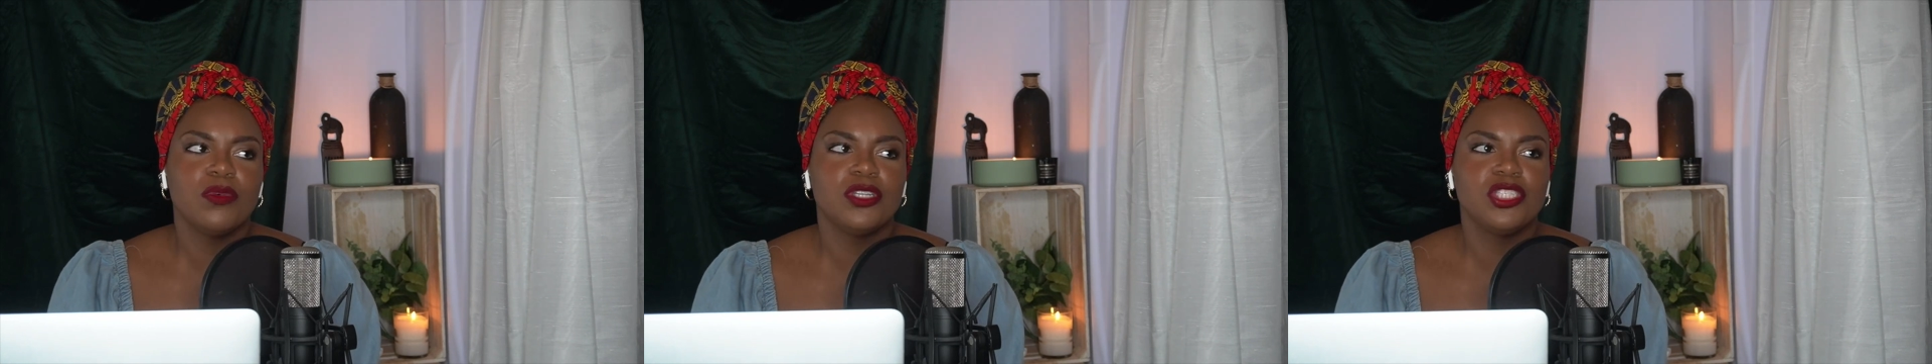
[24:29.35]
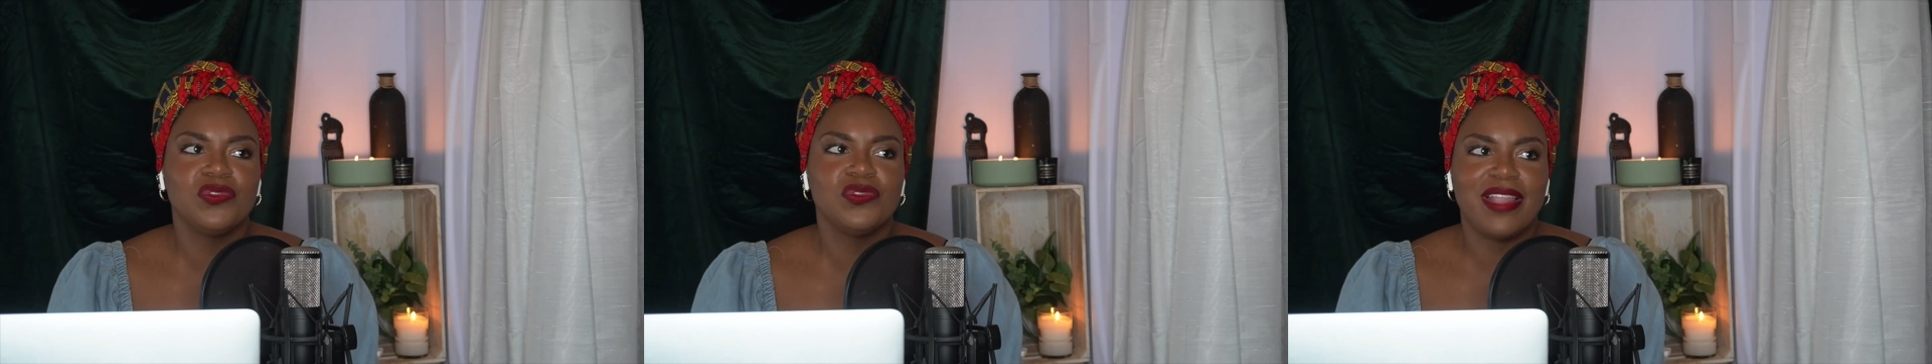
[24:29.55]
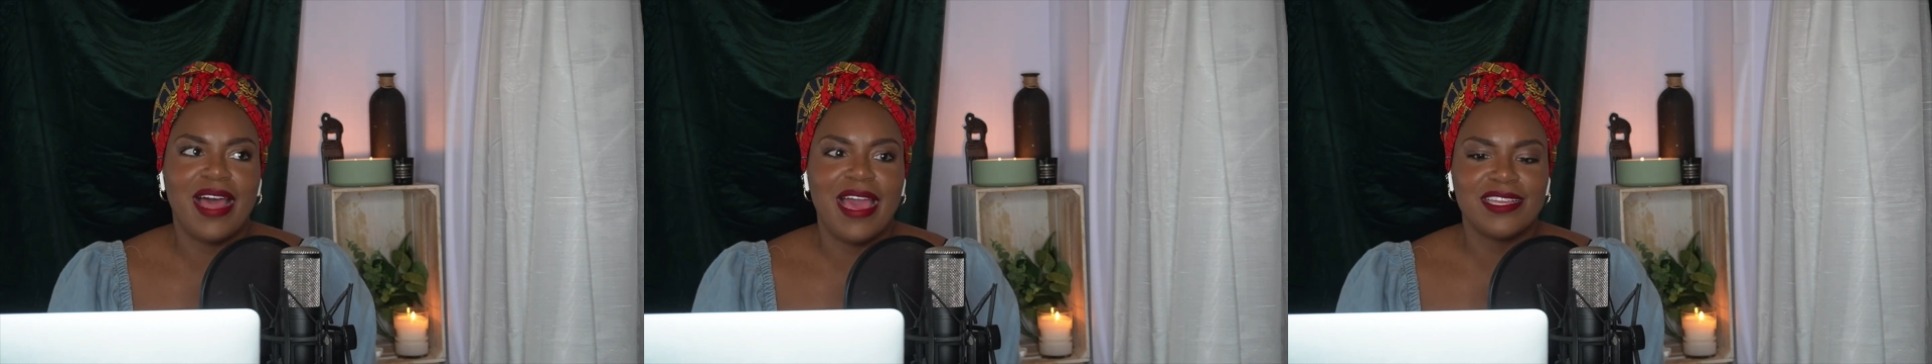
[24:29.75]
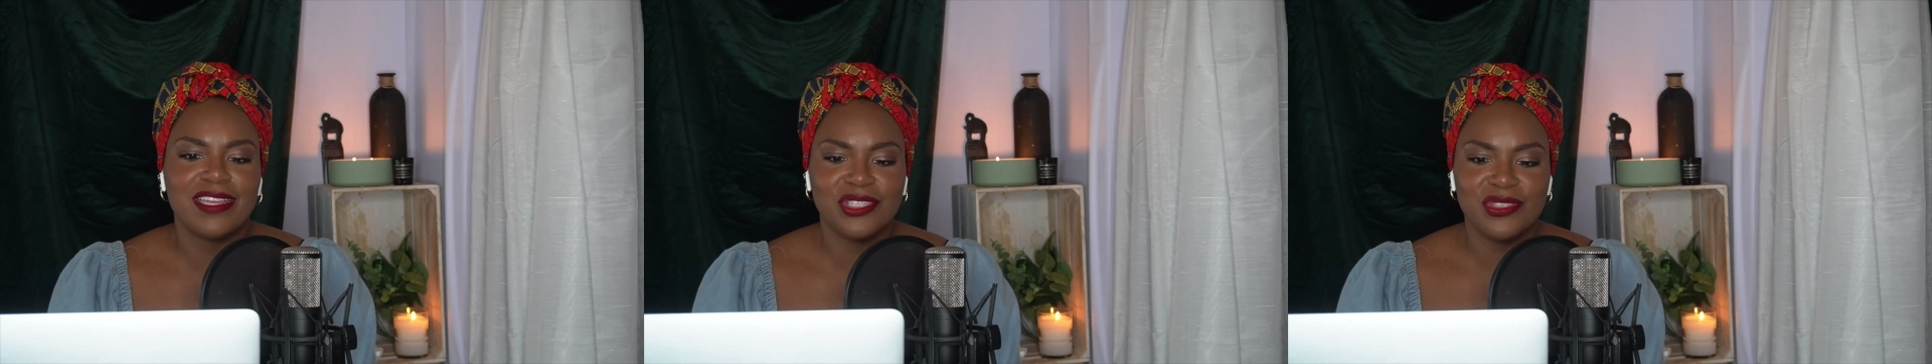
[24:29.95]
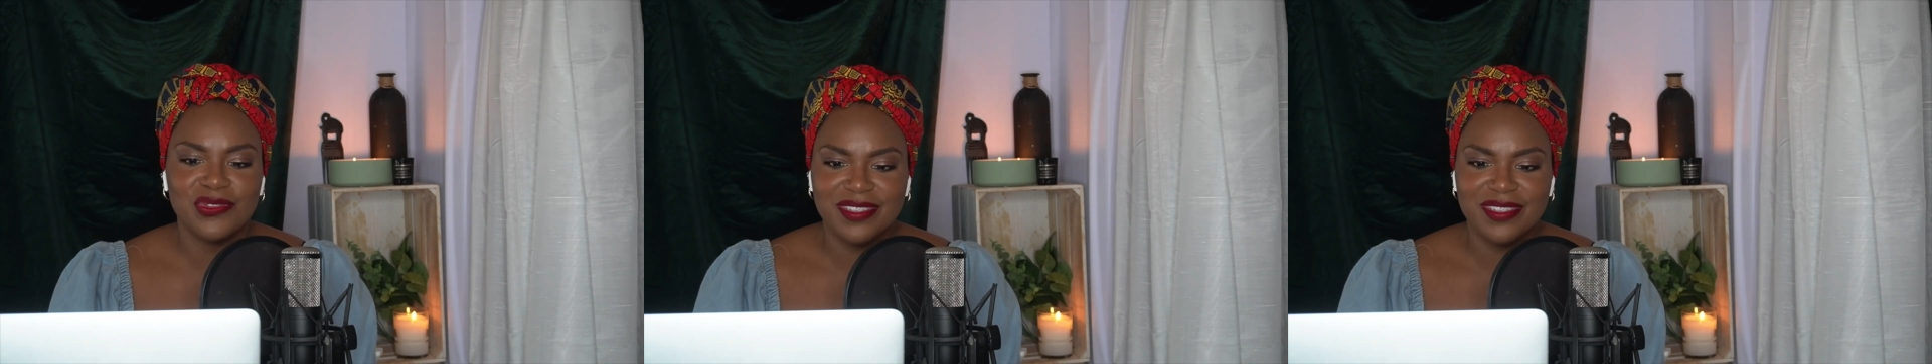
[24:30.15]
would you like
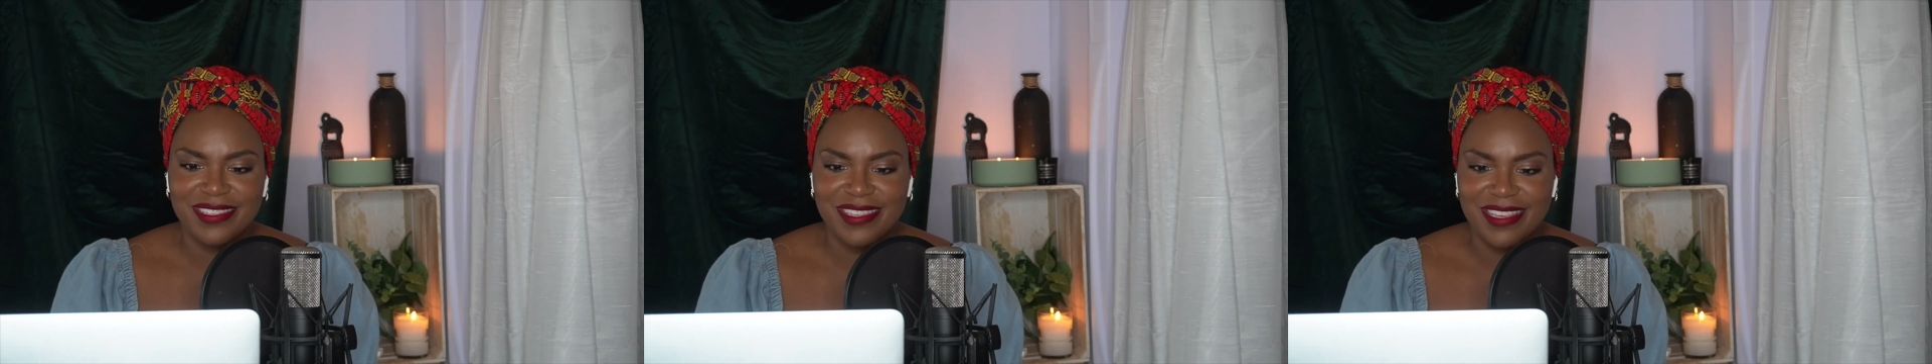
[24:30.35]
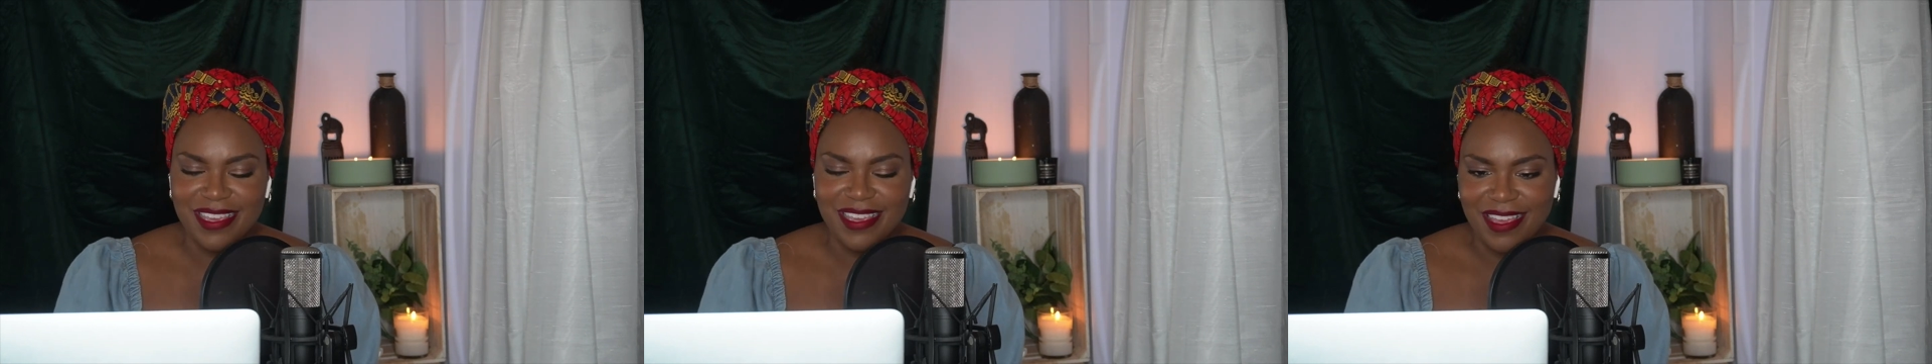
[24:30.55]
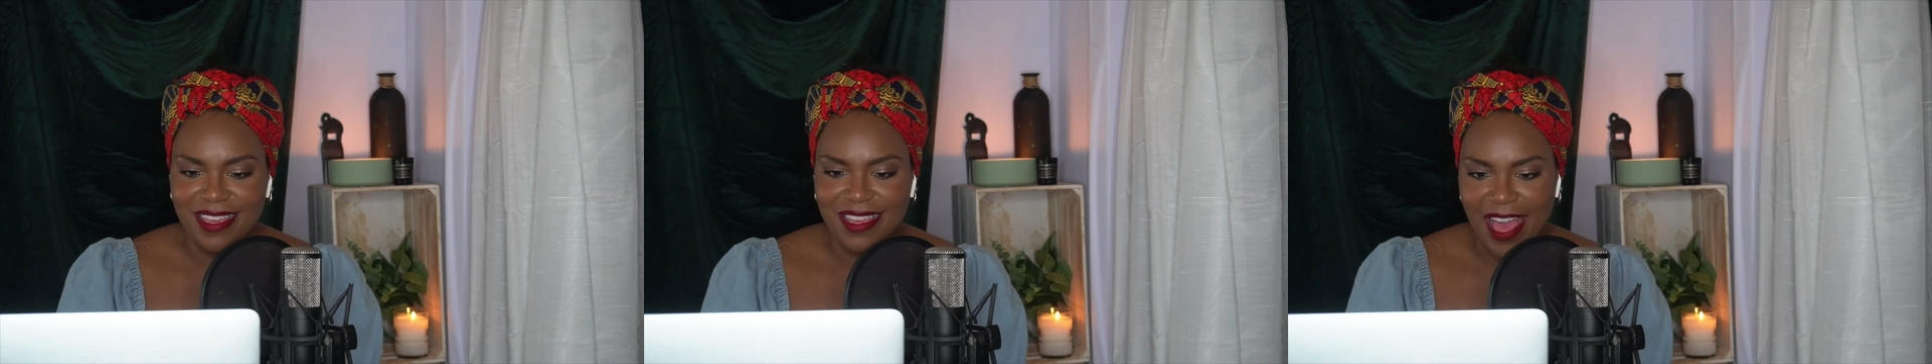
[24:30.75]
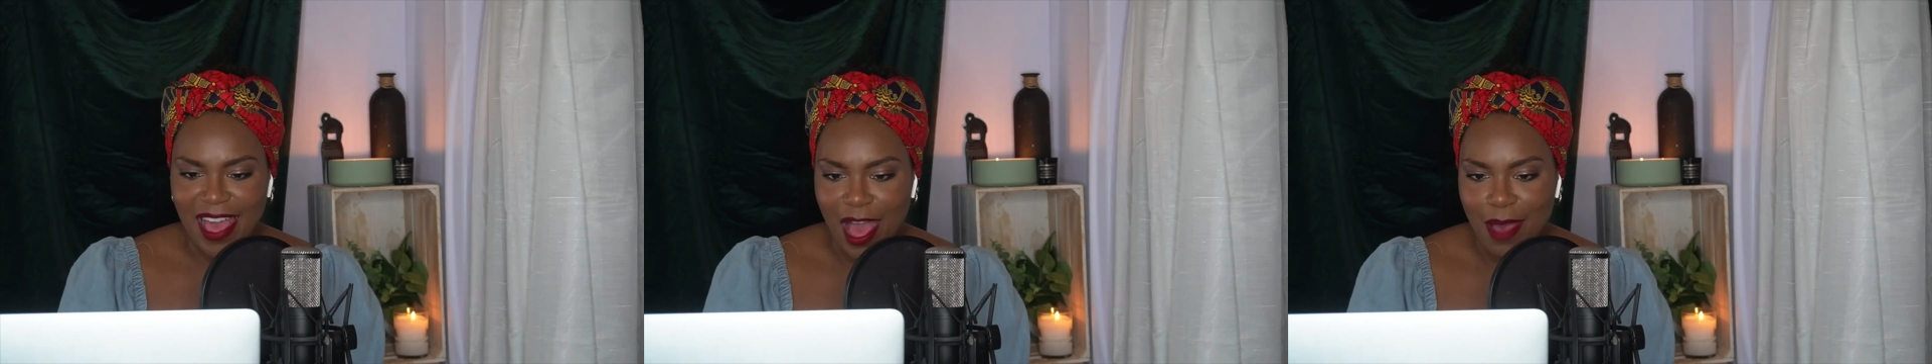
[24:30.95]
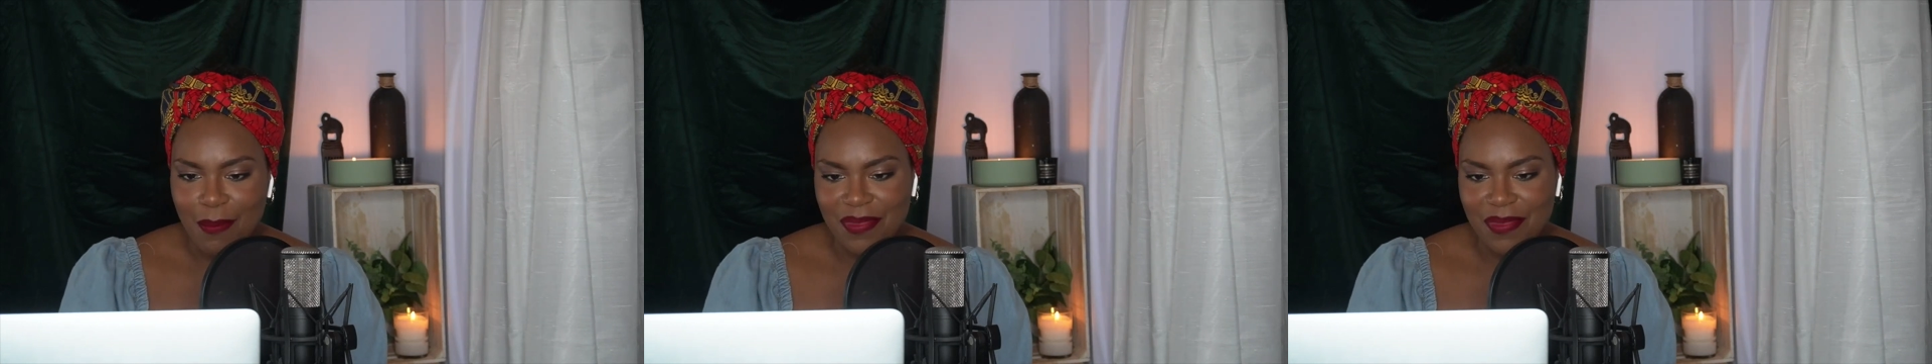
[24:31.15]
to see
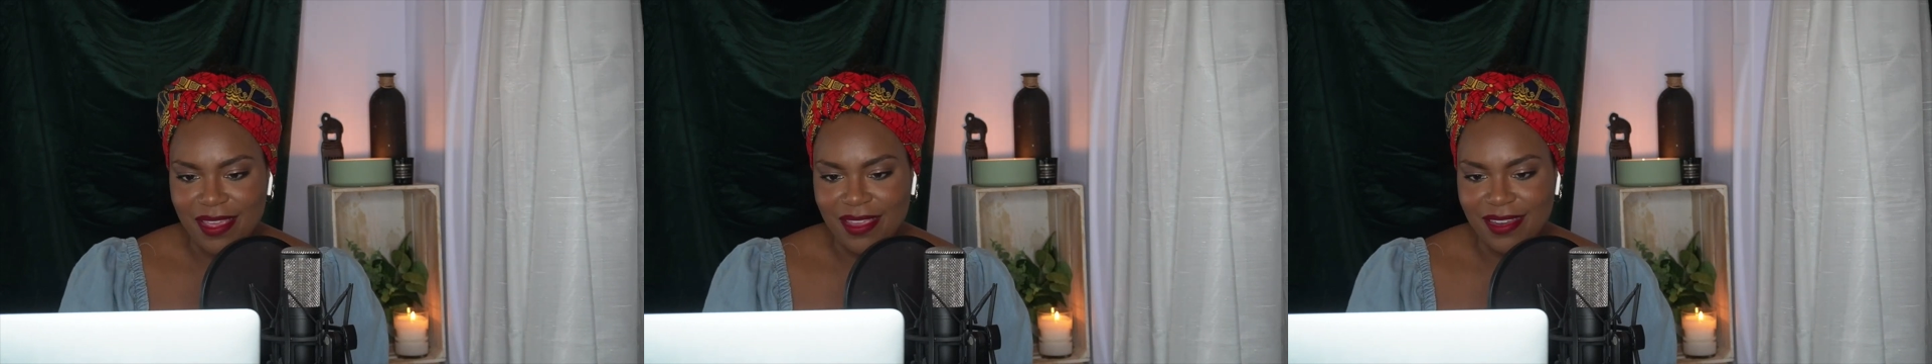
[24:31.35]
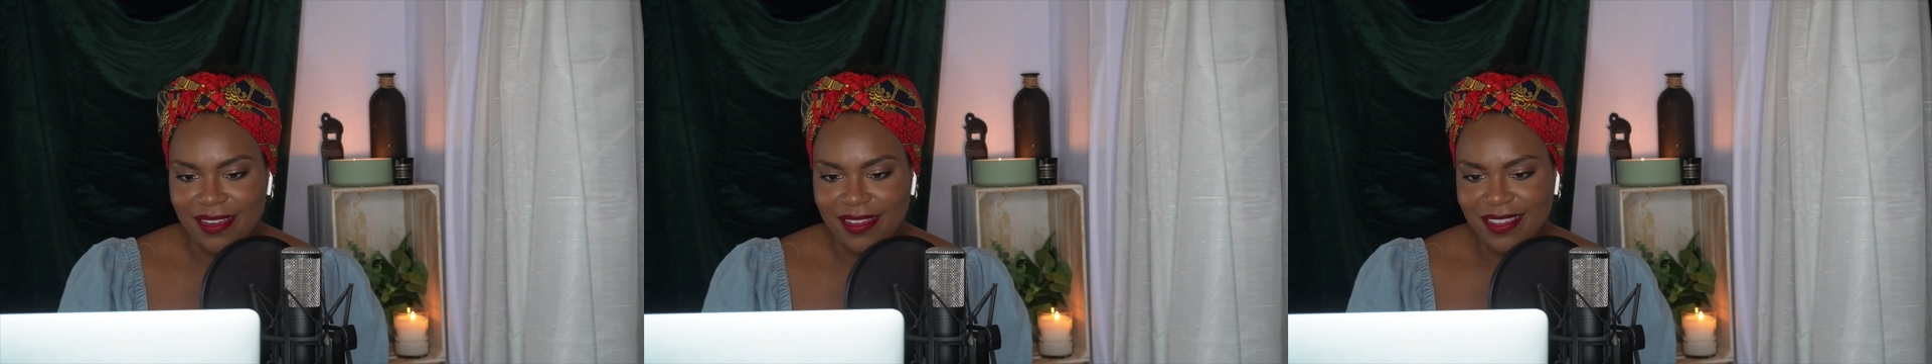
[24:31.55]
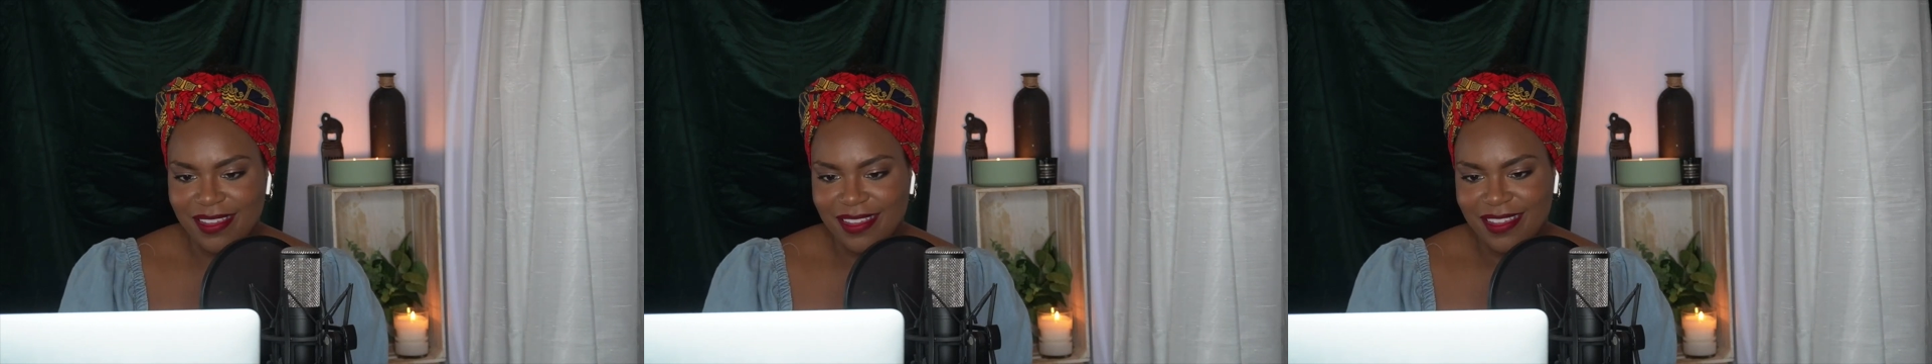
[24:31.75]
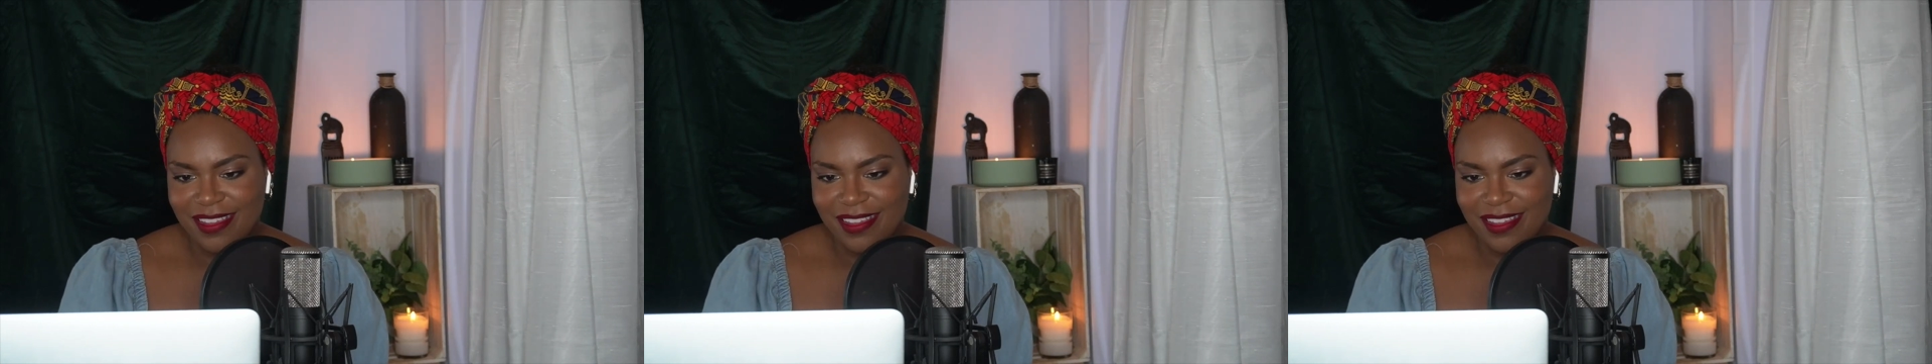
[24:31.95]
happen